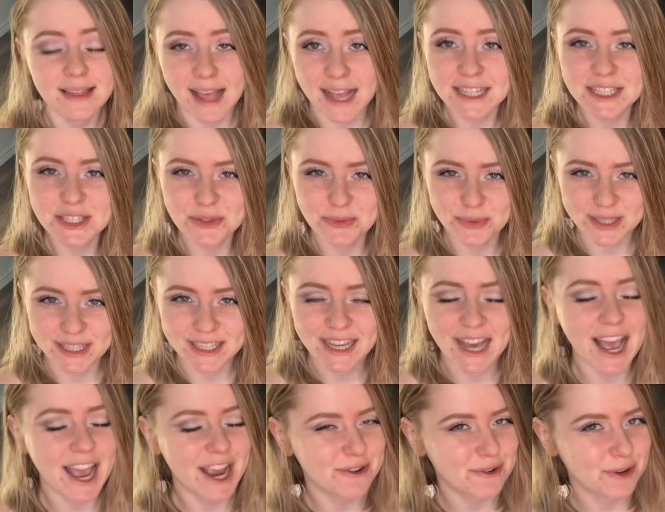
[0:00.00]
Last week,
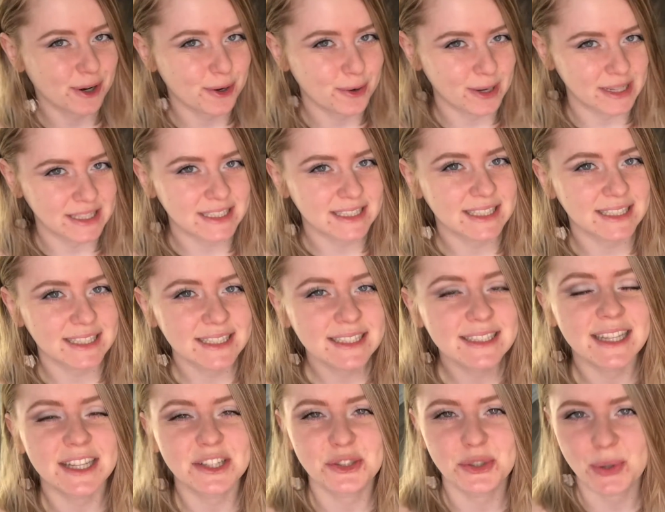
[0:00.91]
I
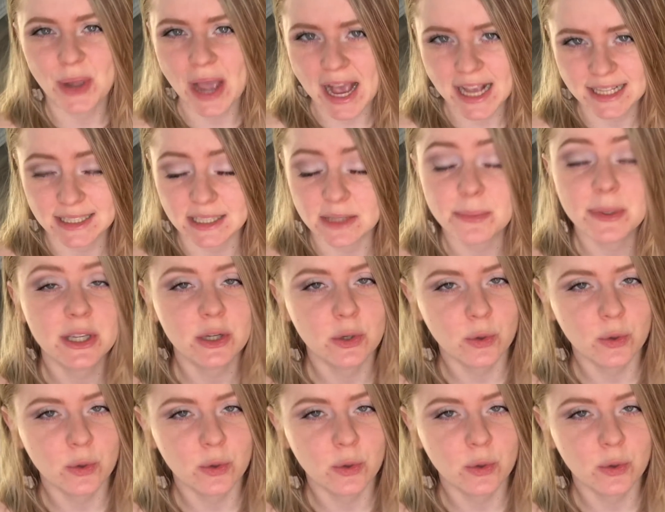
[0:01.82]
requested that you ask me